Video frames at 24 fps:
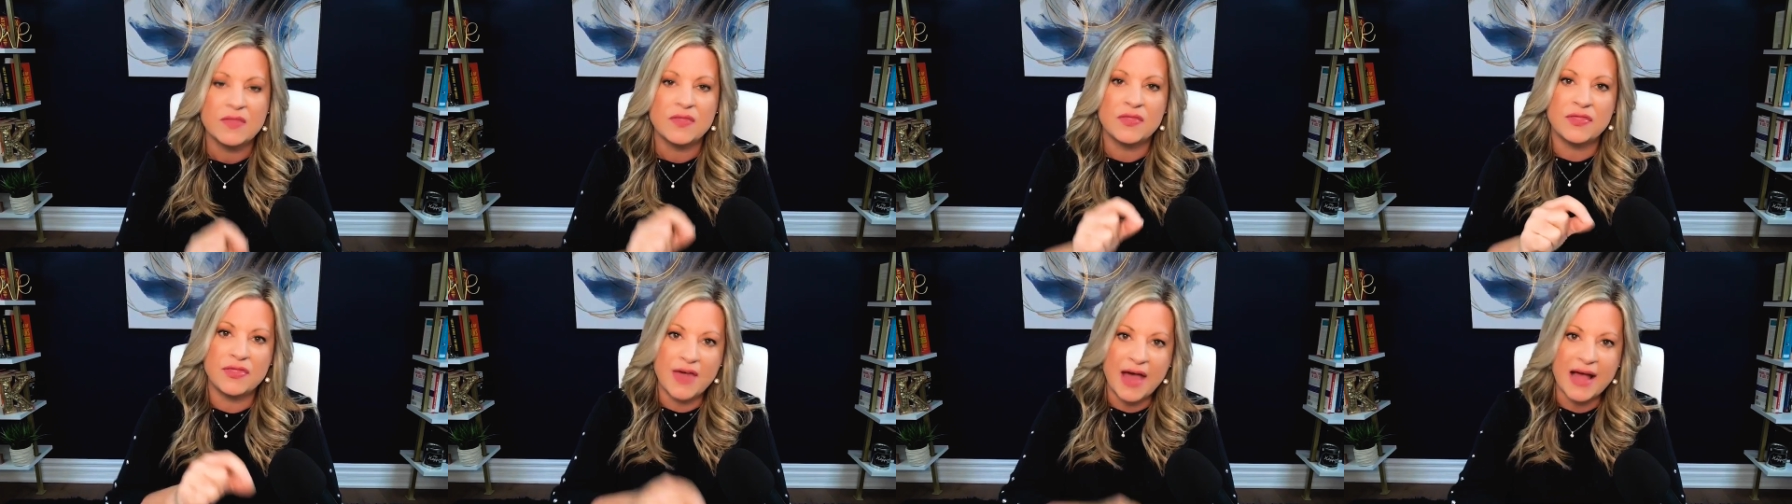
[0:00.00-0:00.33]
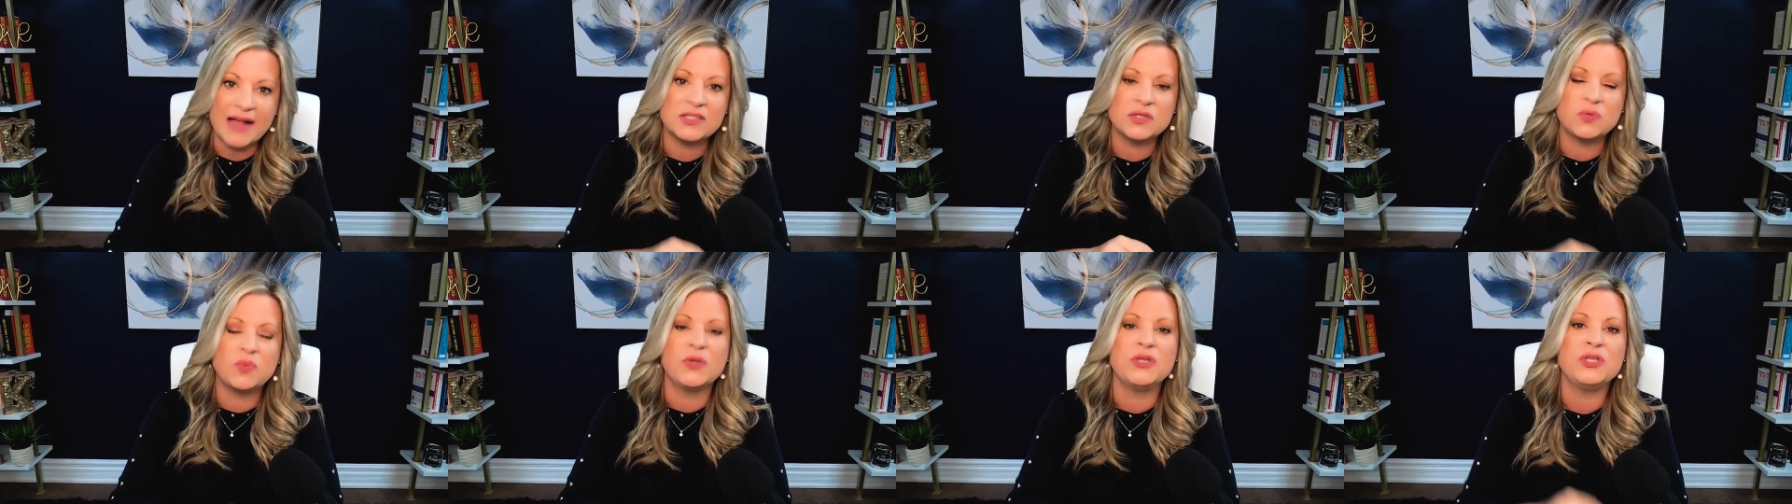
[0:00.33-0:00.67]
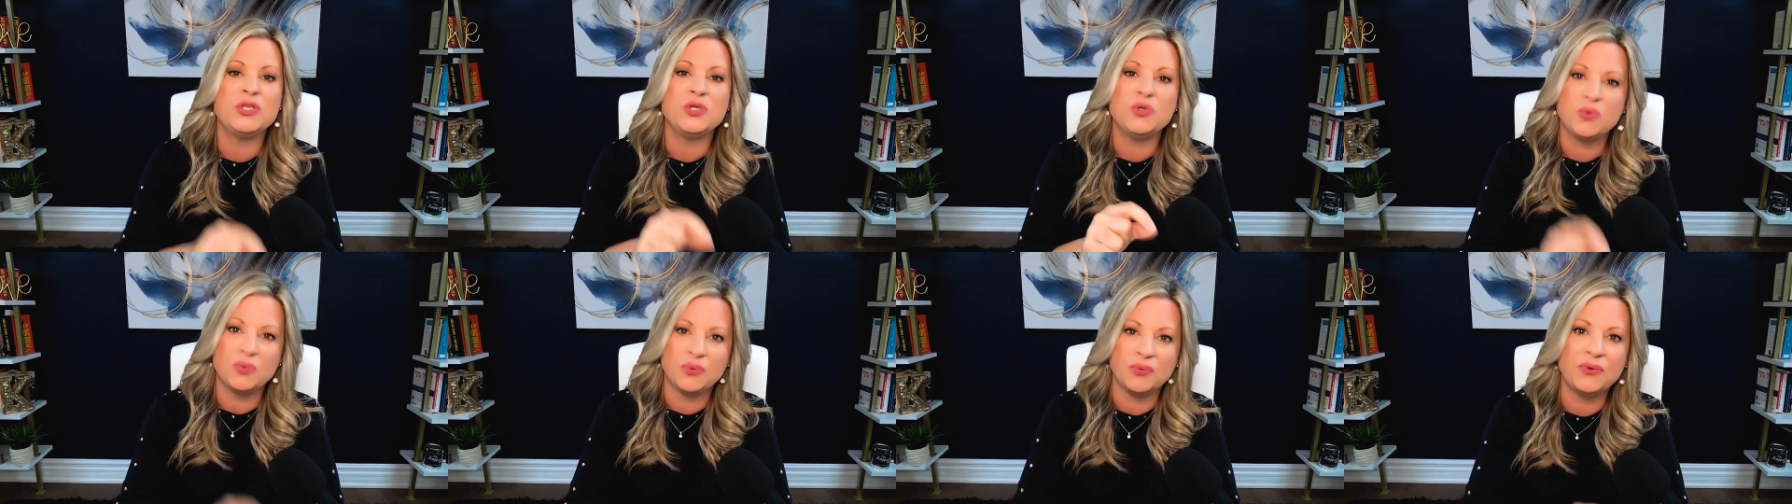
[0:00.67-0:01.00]
that's
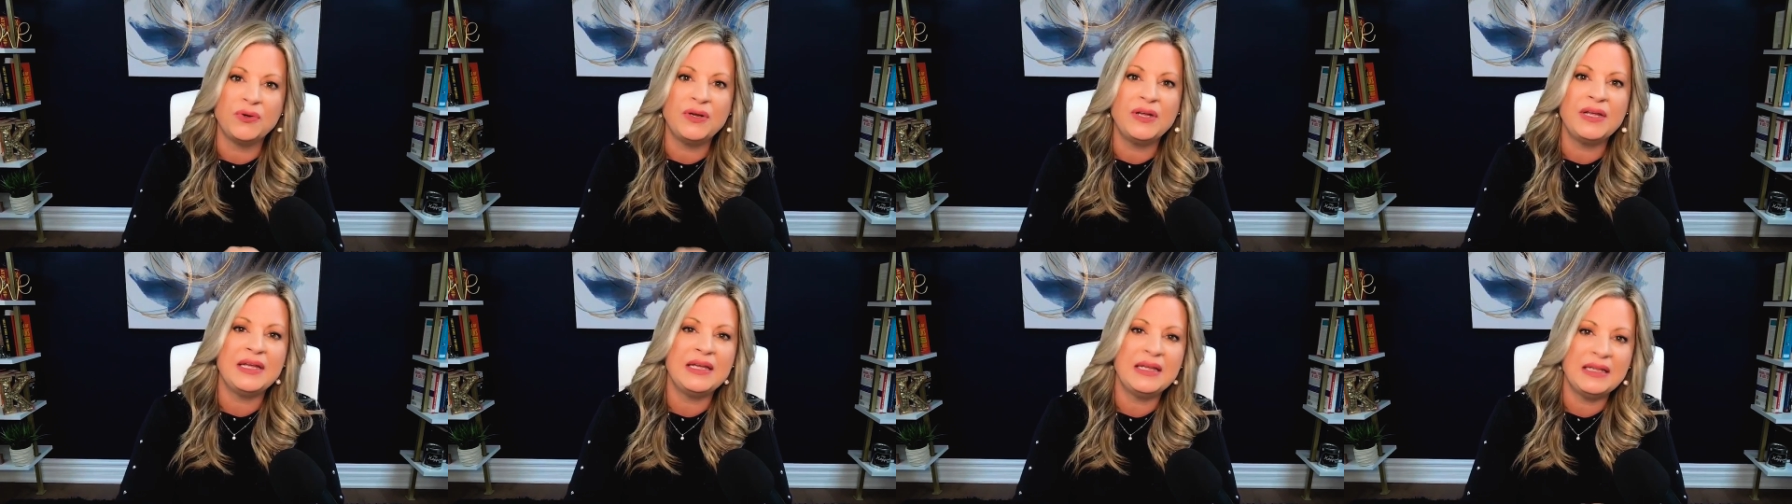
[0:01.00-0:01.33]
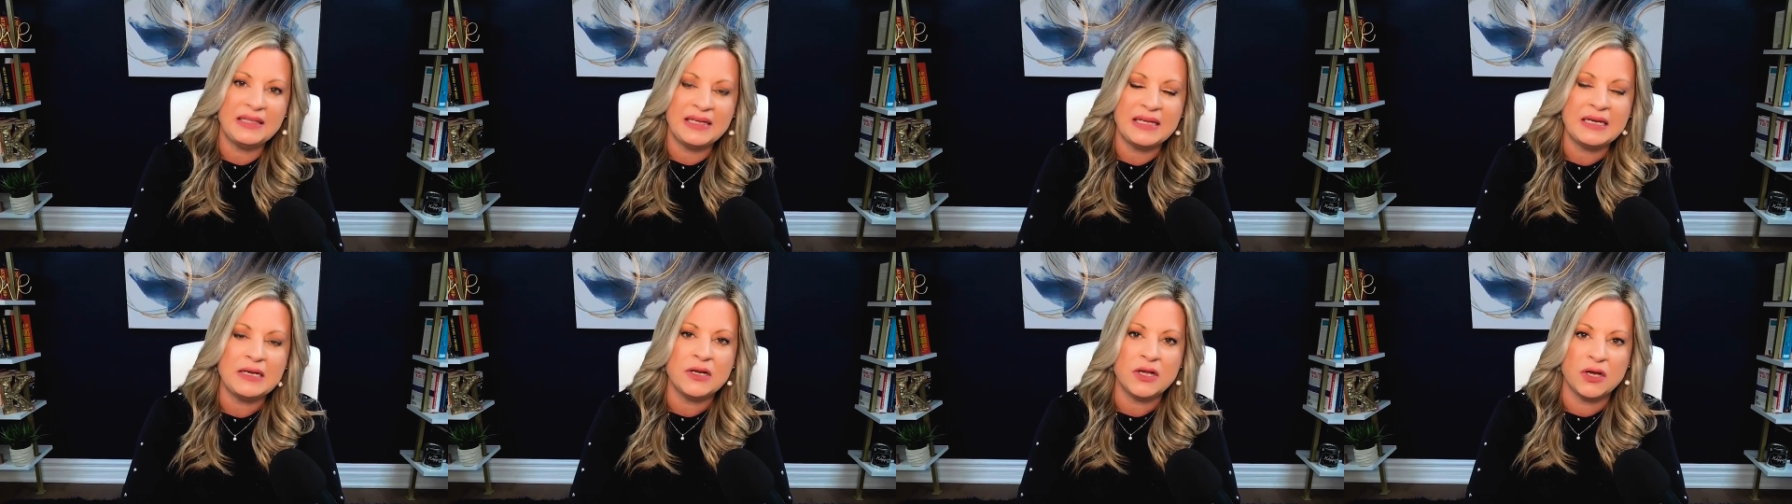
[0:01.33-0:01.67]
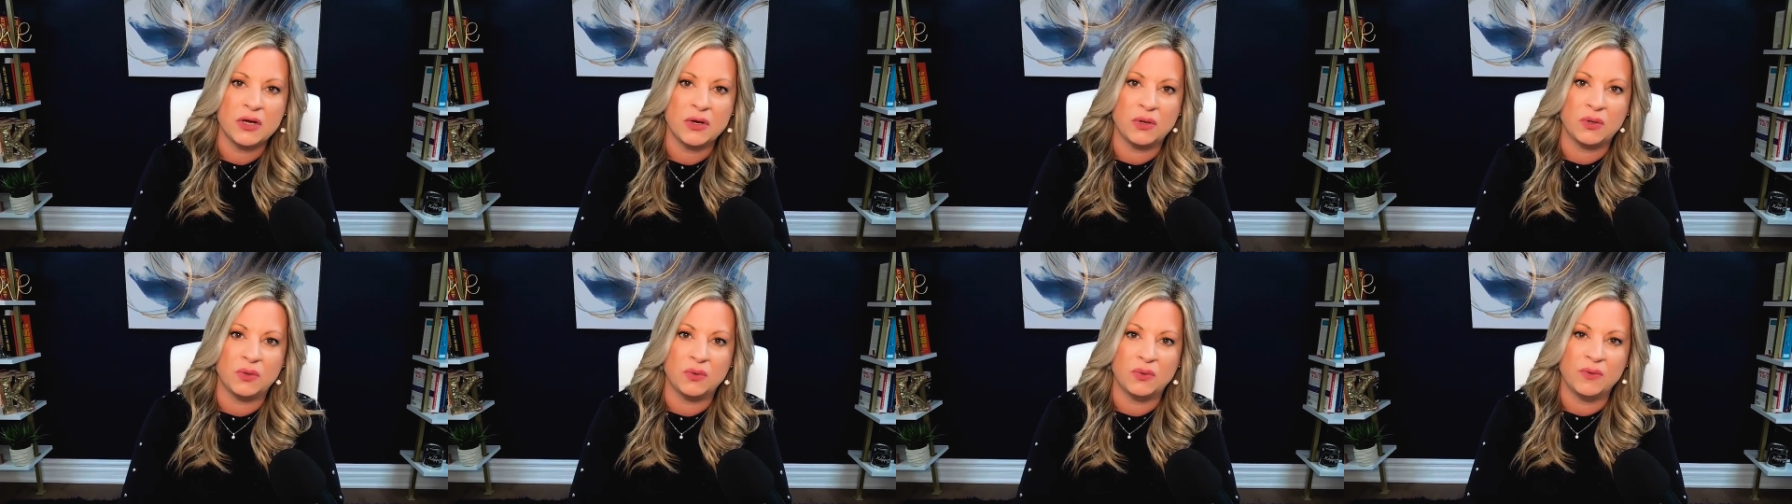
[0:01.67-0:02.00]
when you really
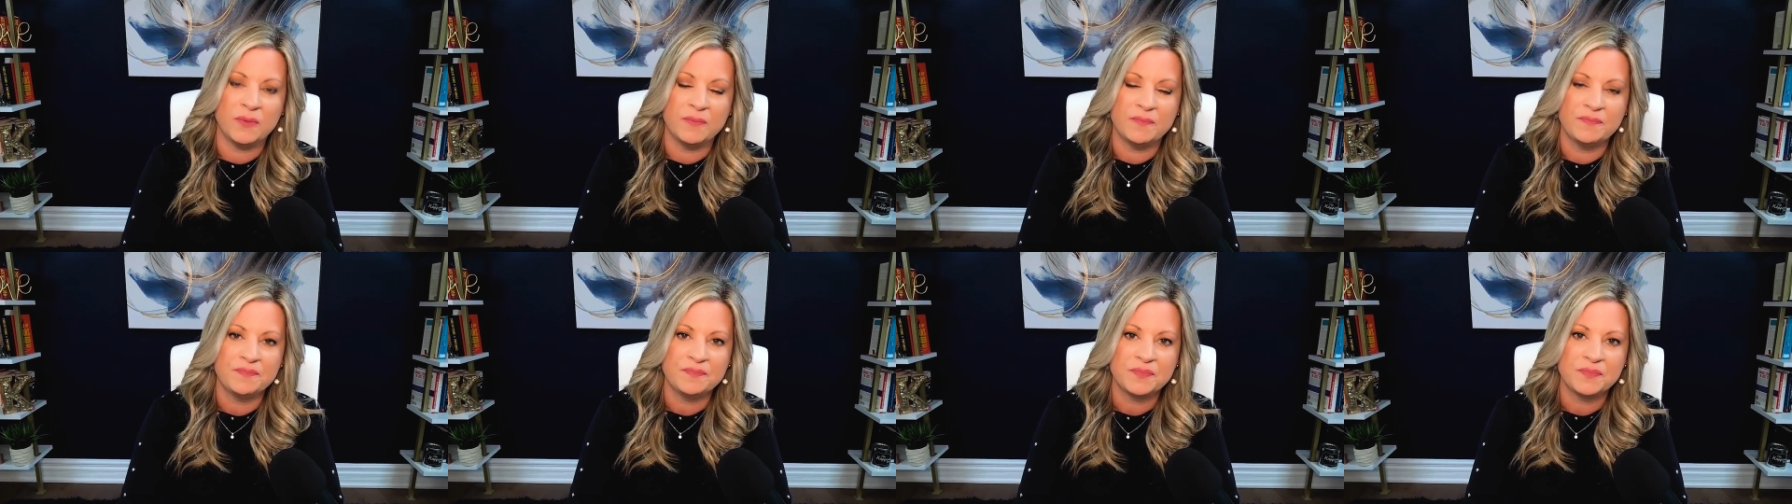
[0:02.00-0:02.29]
know